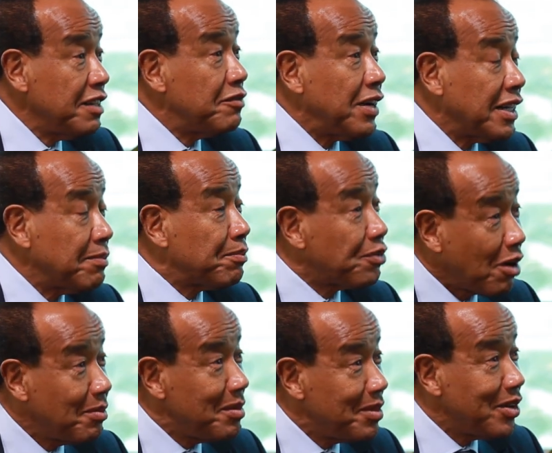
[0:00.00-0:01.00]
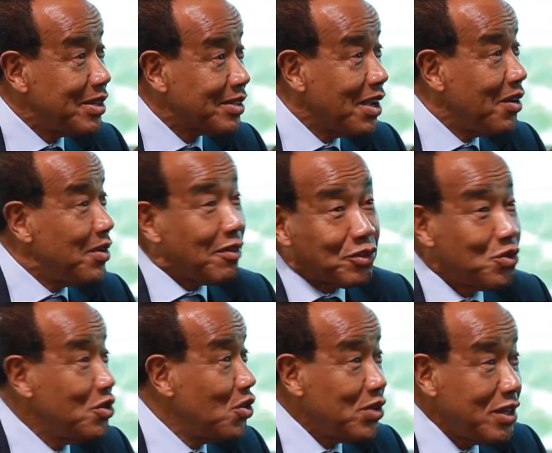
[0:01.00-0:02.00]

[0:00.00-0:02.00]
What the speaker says: In fact, the problem now is we have too low